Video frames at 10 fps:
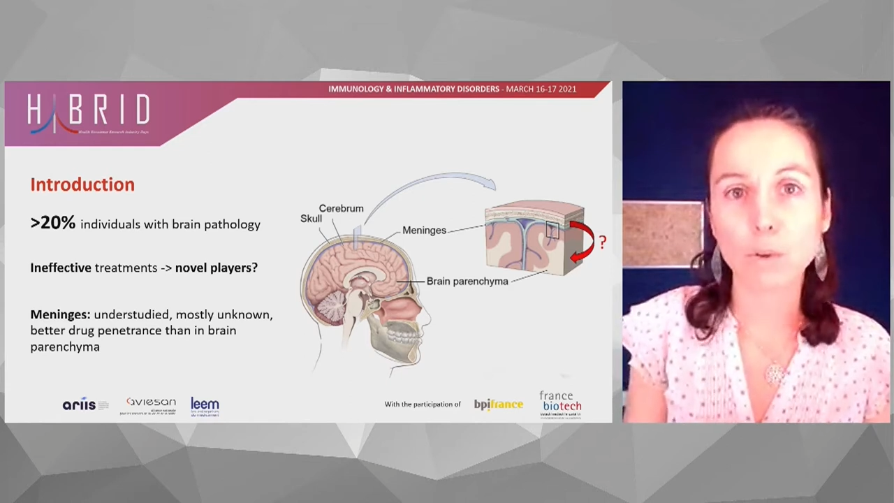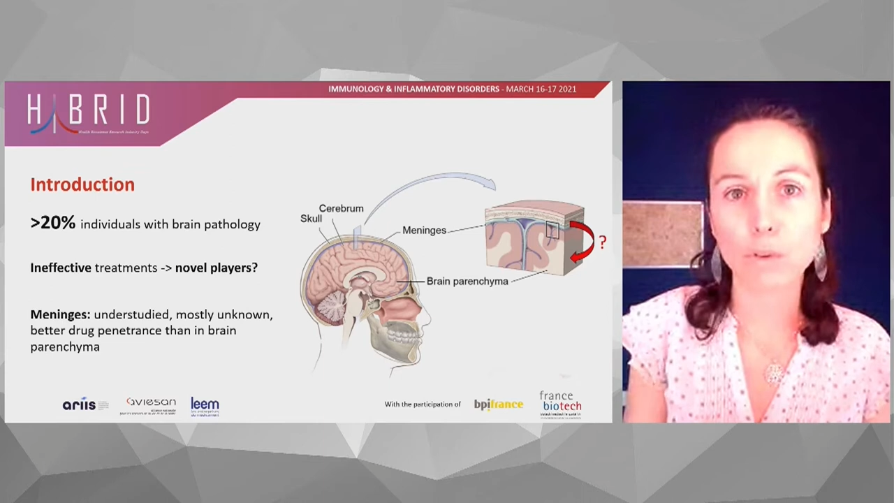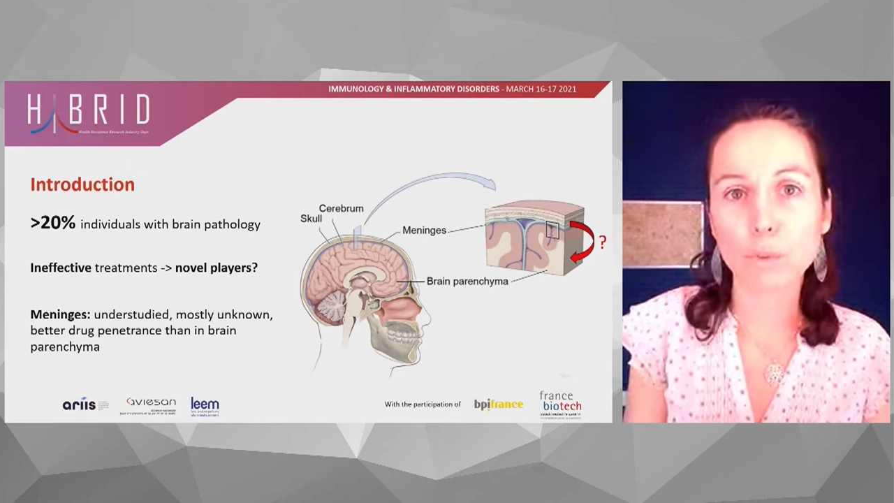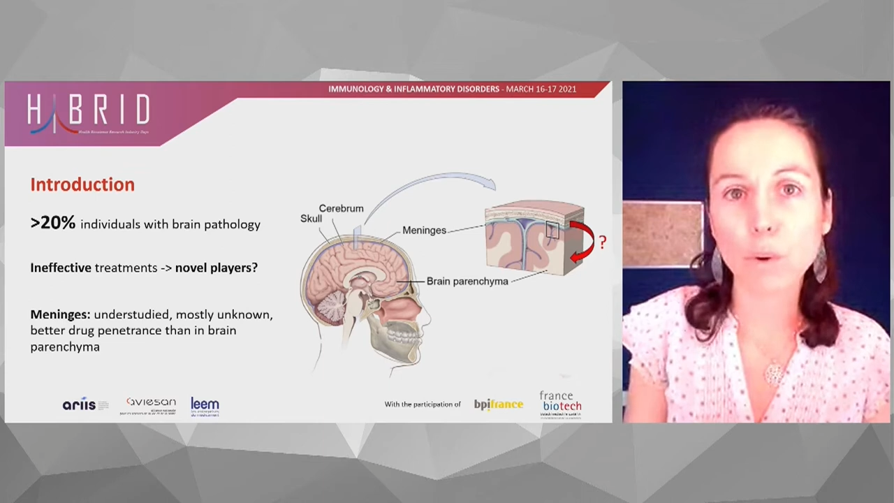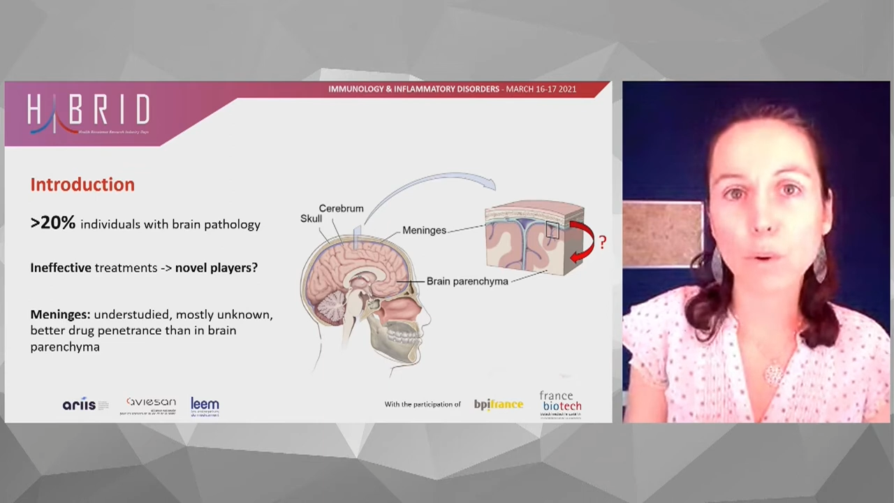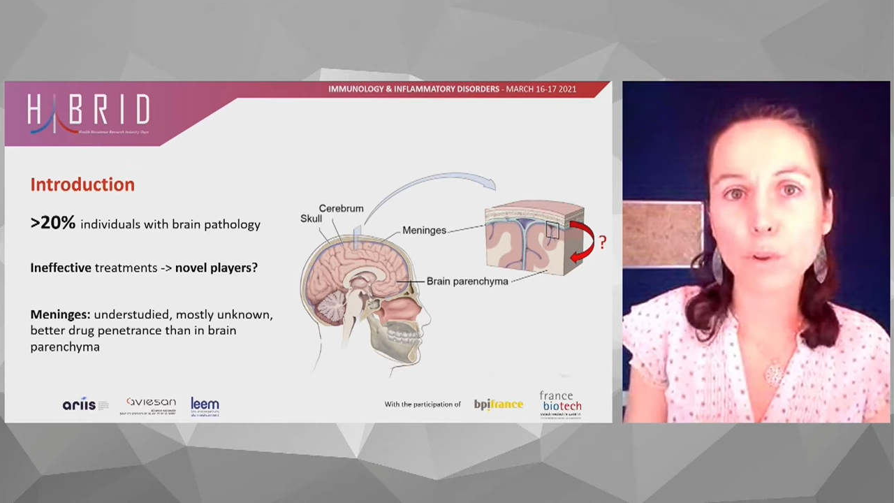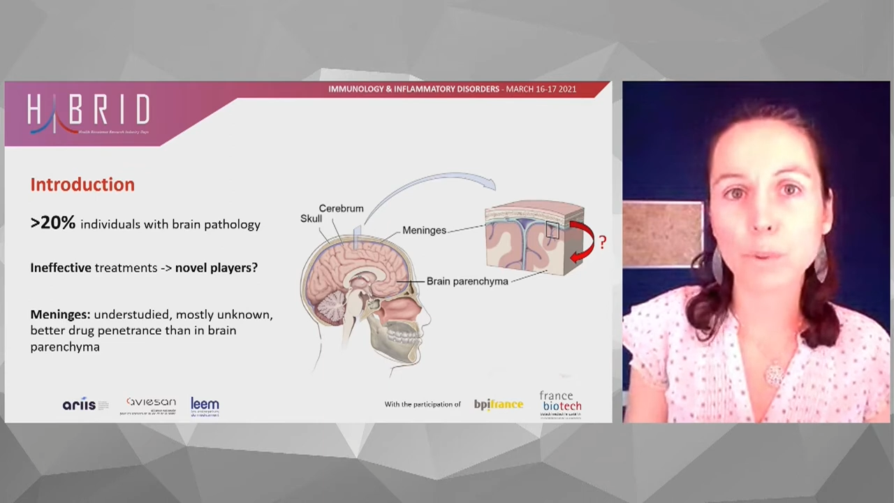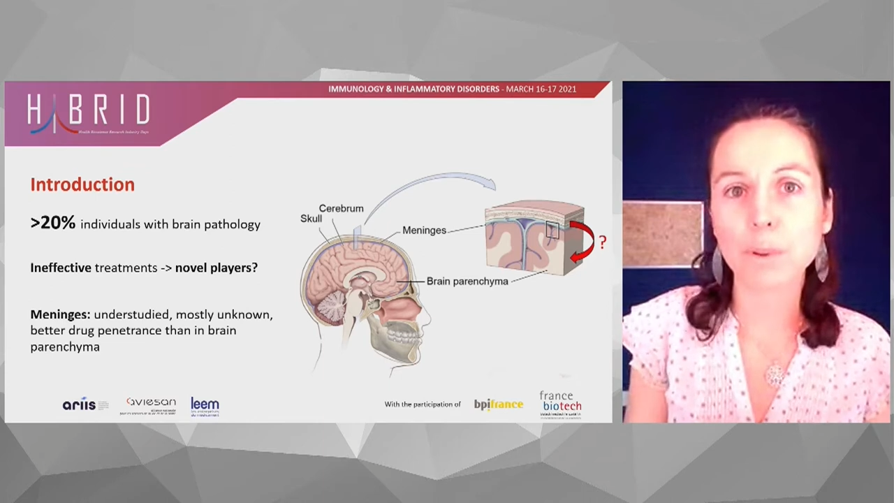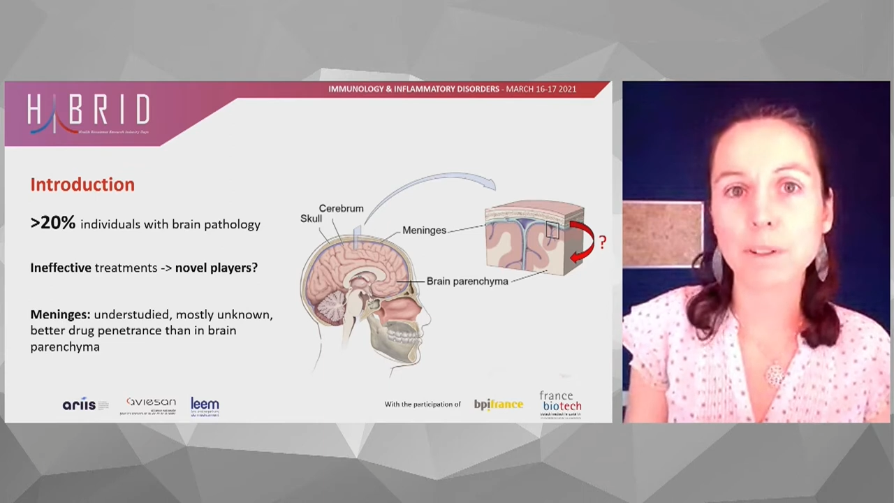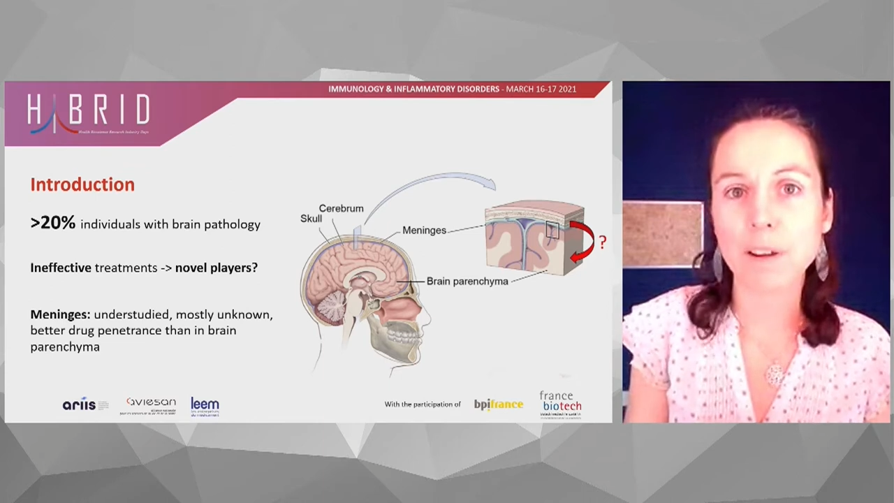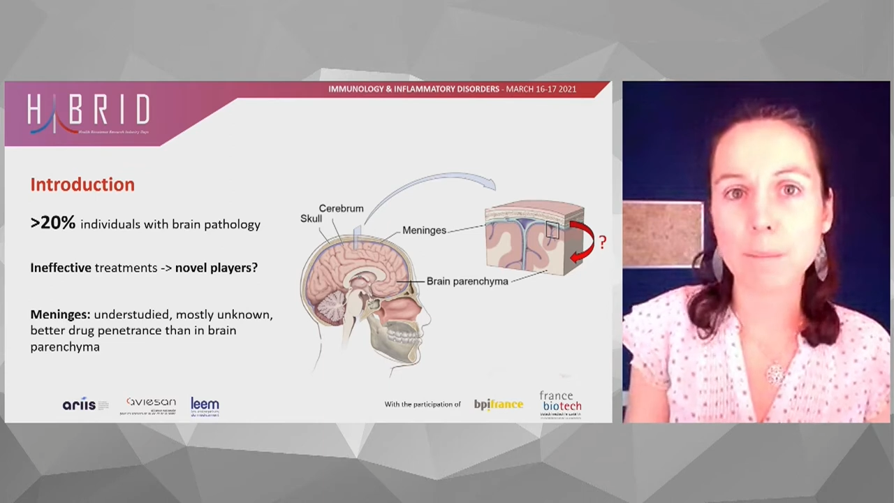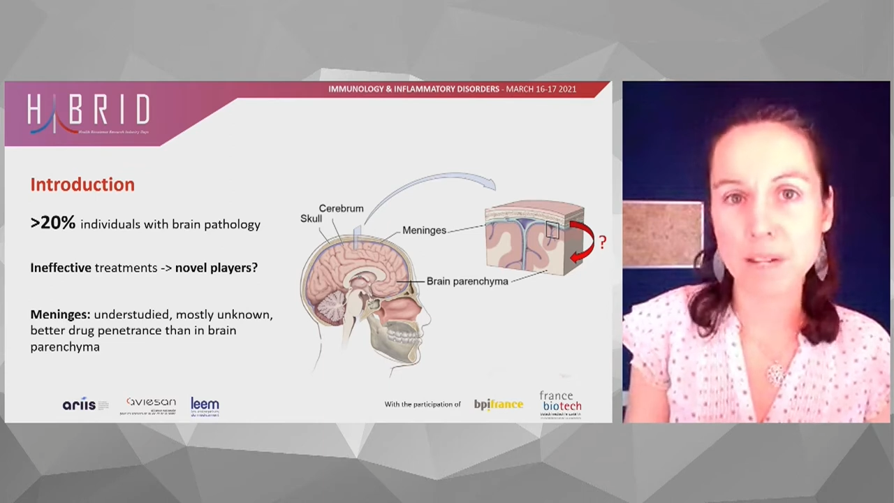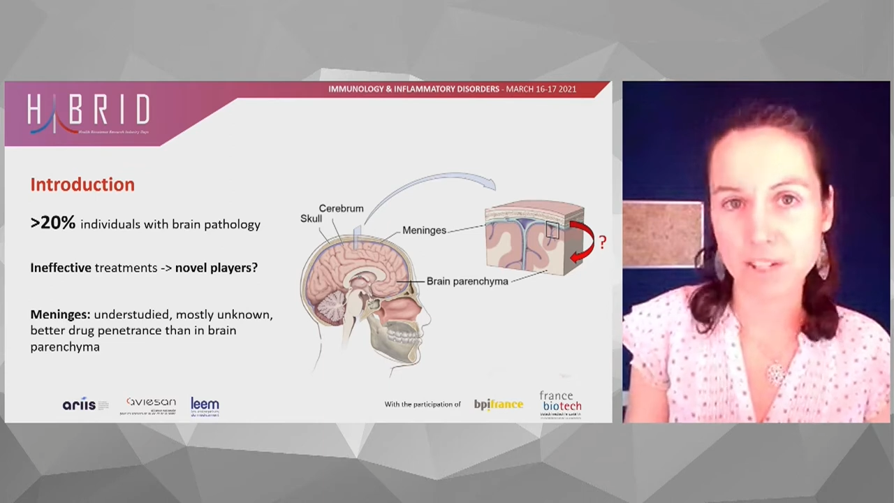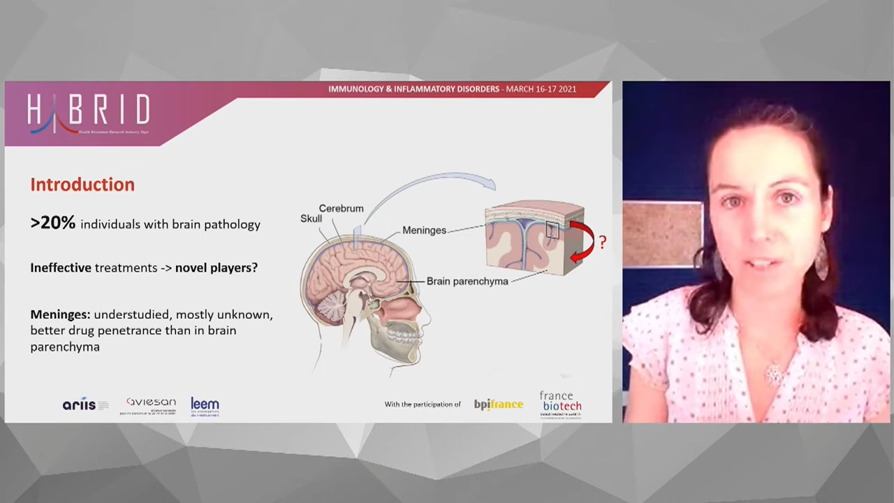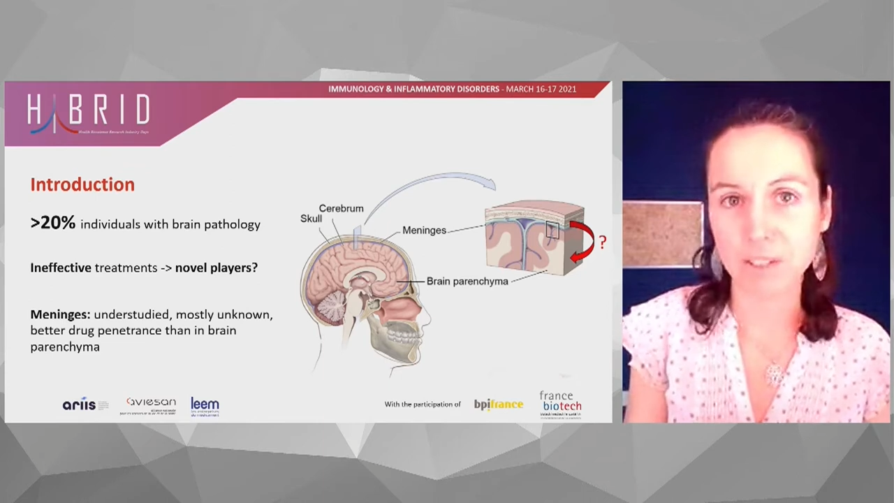to control
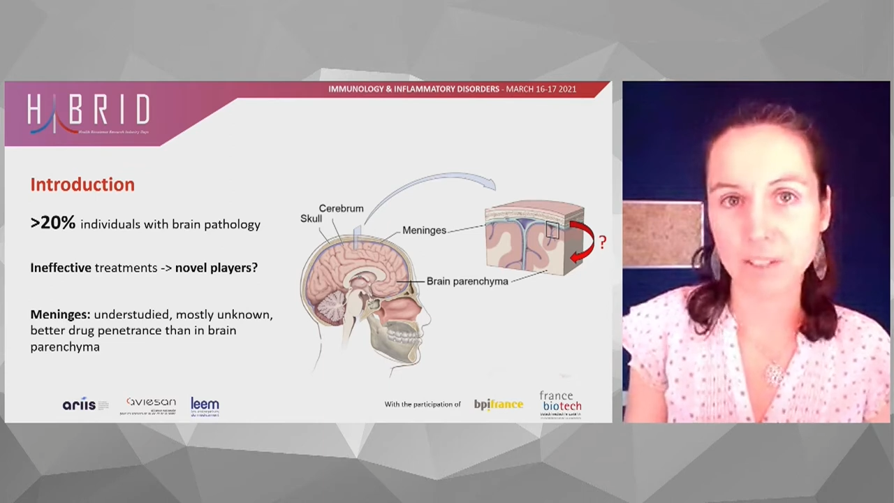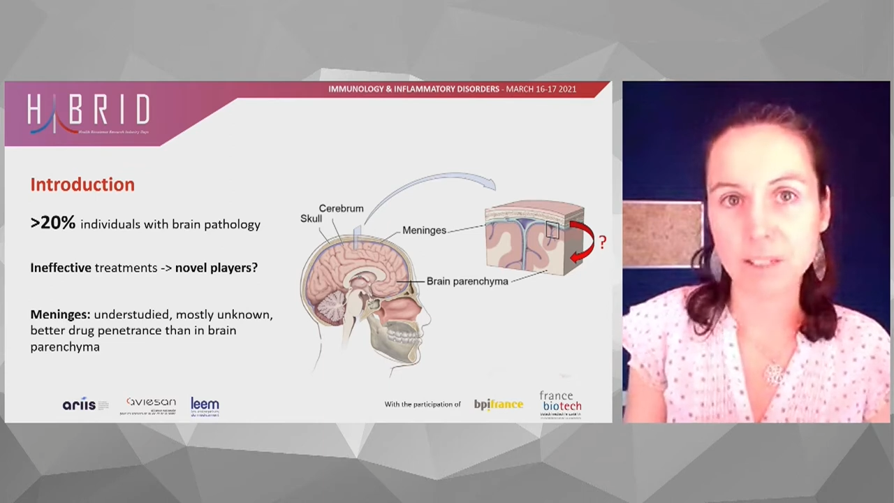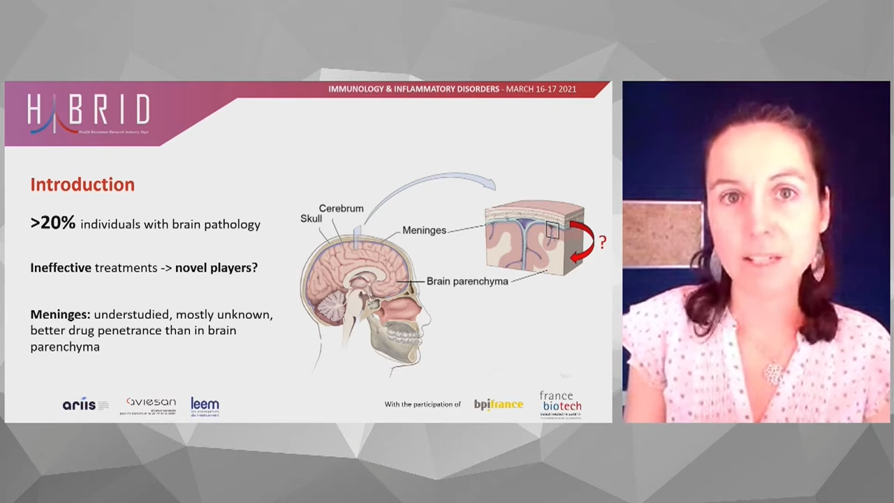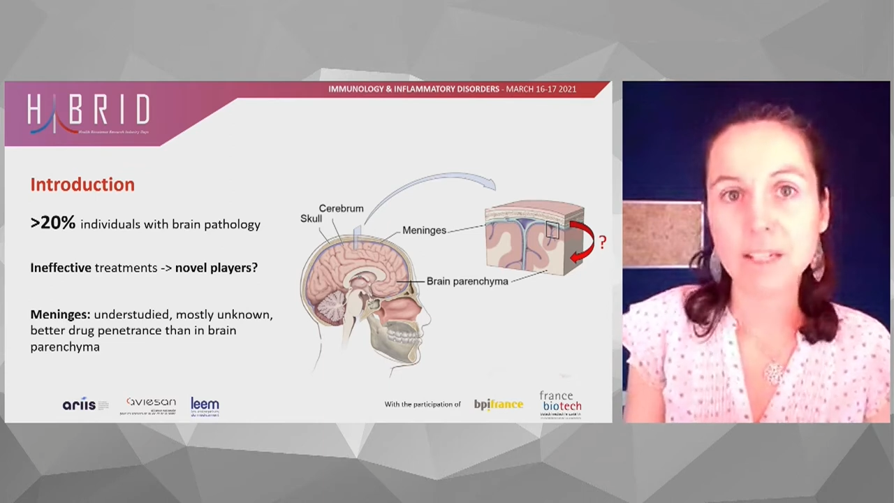neuroinflammation.